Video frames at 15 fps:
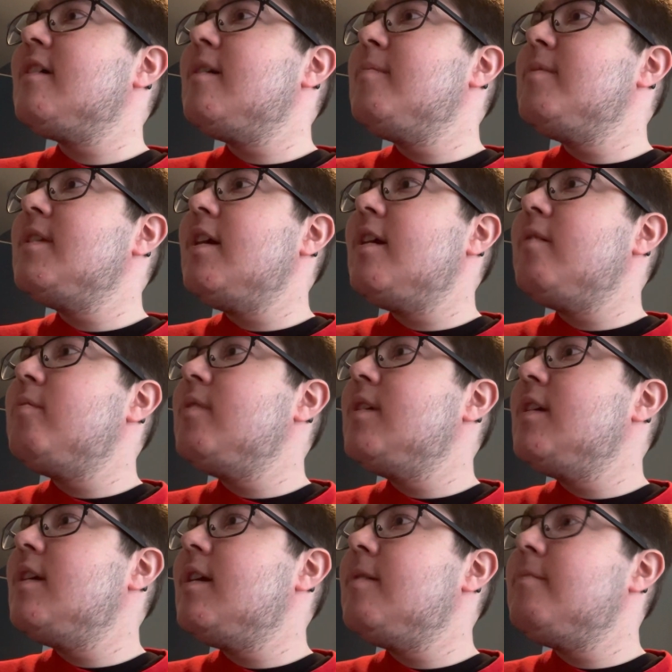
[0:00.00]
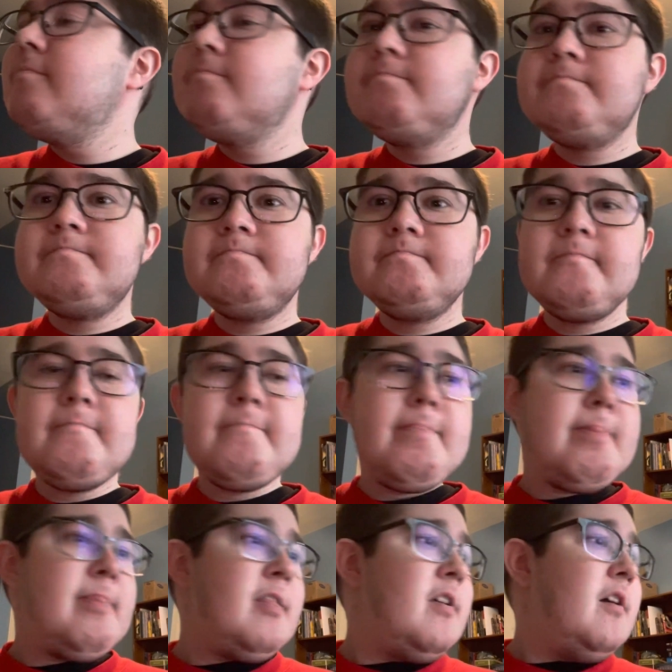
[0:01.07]
I mean, yeah, we um
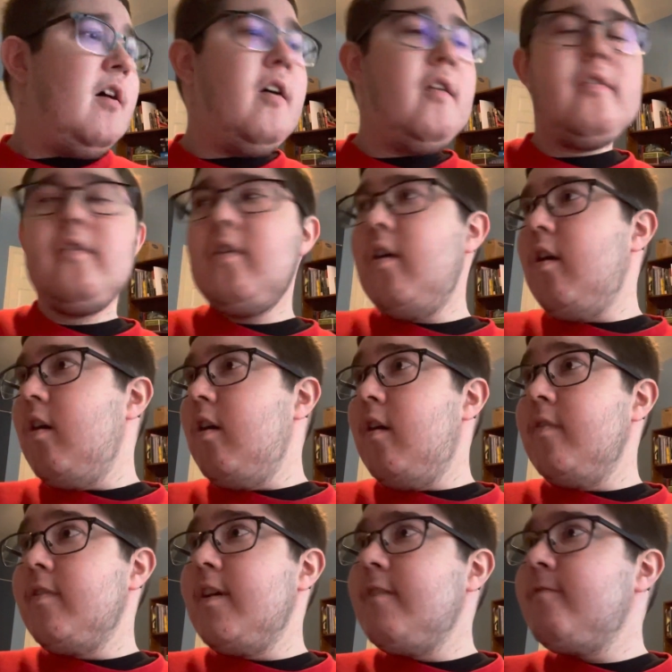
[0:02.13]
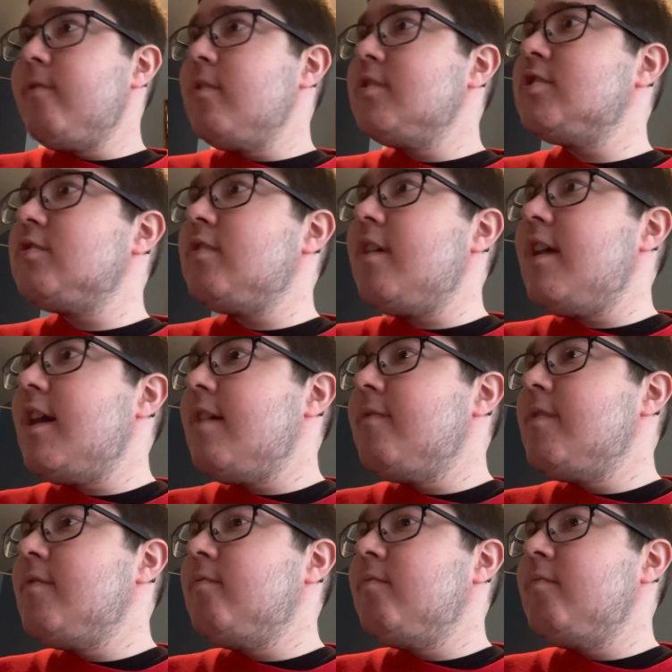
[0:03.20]
on, on that first drive
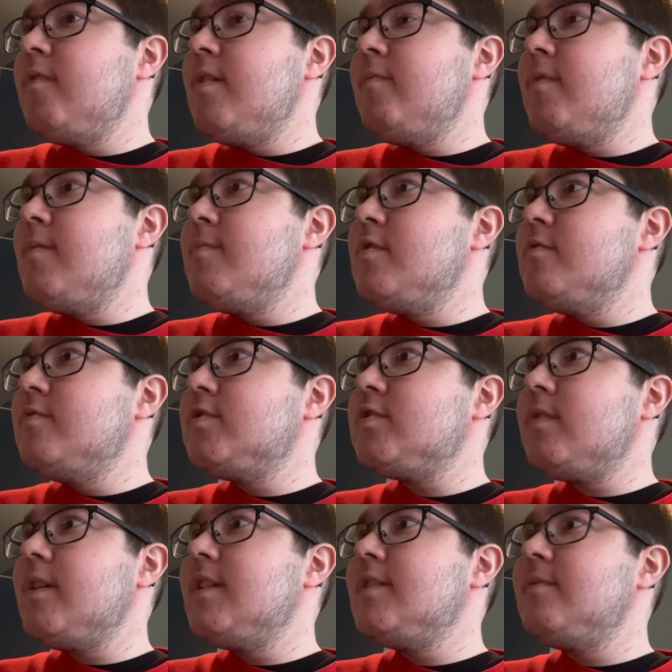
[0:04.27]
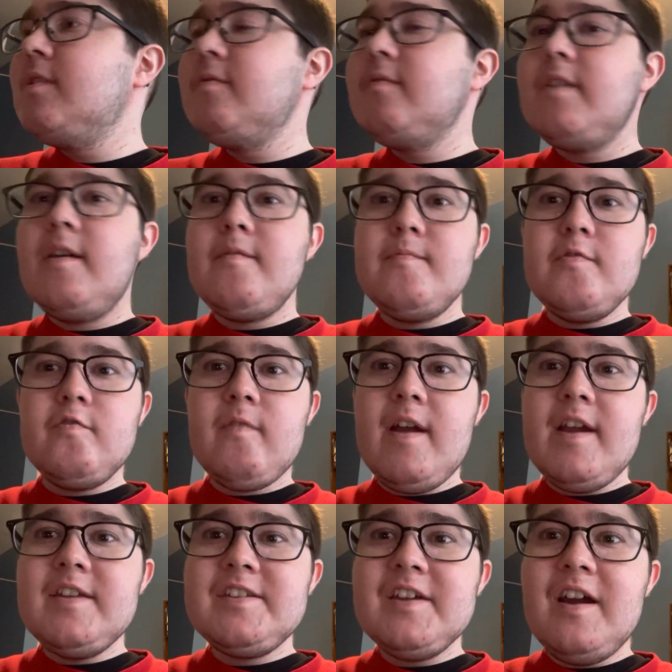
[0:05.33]
we we we moved straight and we yeah we moved
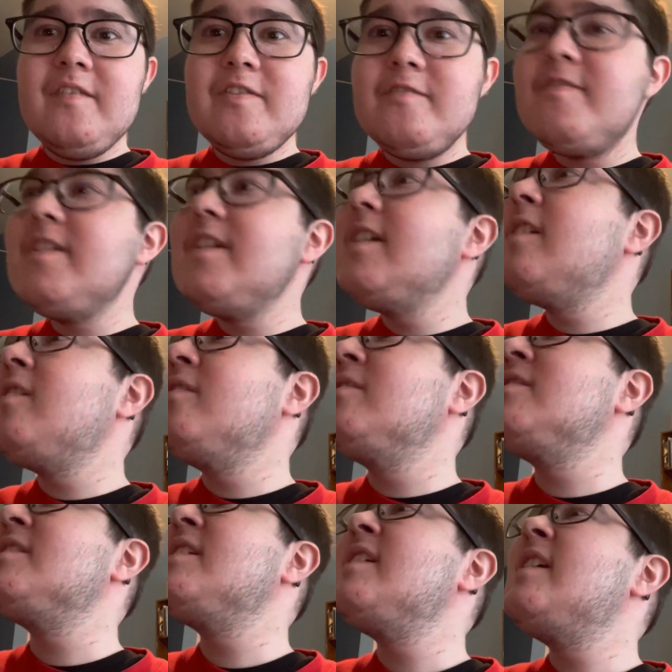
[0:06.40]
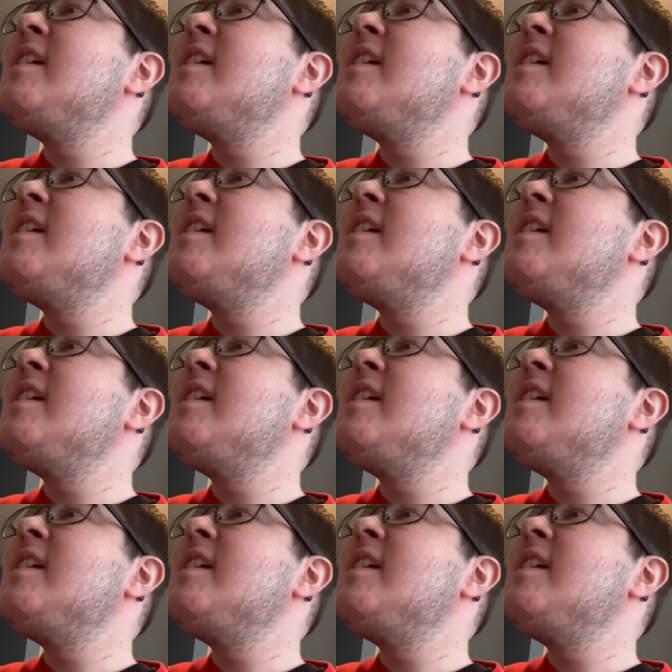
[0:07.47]
right down the field.